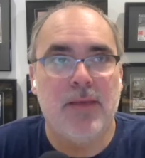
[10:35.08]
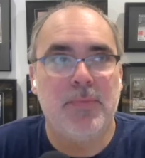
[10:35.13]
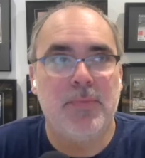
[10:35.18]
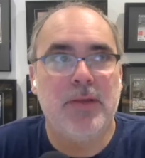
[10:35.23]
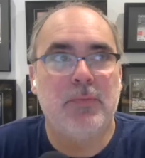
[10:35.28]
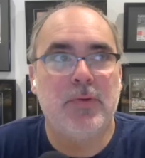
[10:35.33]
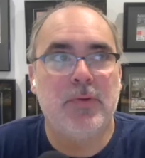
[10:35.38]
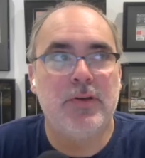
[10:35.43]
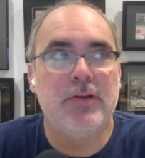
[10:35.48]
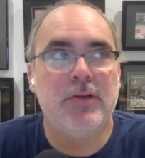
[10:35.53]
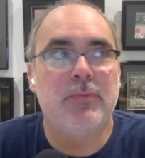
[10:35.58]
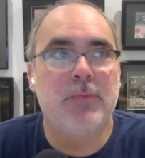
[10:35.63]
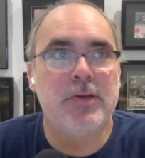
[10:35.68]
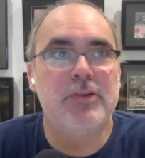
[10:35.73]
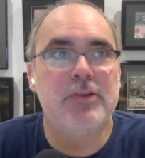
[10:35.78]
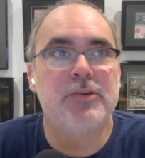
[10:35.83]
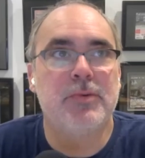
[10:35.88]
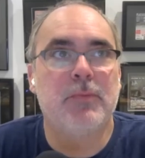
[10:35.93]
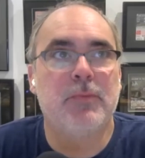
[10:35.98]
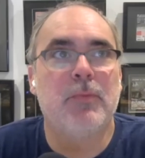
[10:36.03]
I mean, when you're when
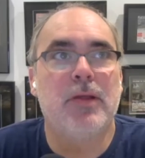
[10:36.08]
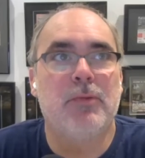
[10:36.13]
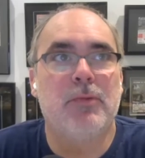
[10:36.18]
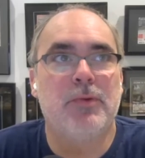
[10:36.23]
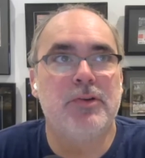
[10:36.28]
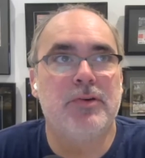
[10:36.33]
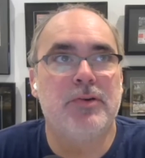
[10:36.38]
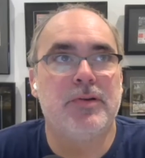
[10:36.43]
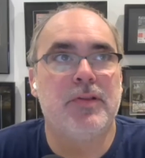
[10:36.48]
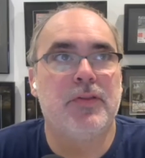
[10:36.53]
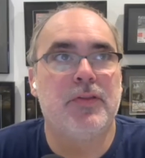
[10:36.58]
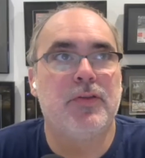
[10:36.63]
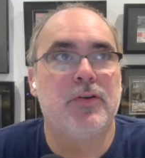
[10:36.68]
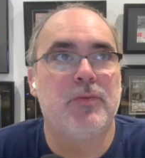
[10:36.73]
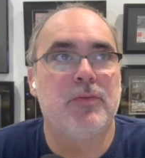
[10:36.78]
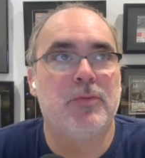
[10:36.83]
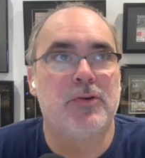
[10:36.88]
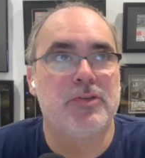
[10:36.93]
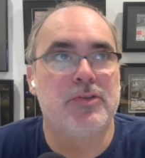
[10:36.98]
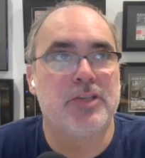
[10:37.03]
you're well, when you're in the
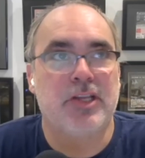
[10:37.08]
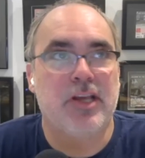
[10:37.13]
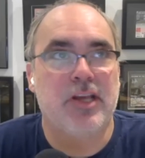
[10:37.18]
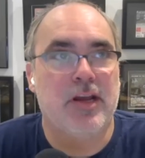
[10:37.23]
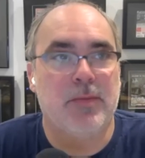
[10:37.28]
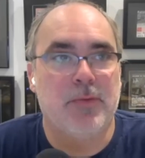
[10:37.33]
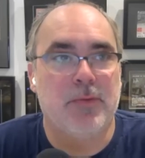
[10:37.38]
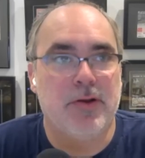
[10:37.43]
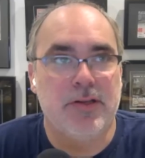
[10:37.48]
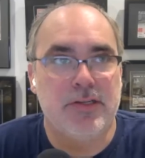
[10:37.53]
third person camera,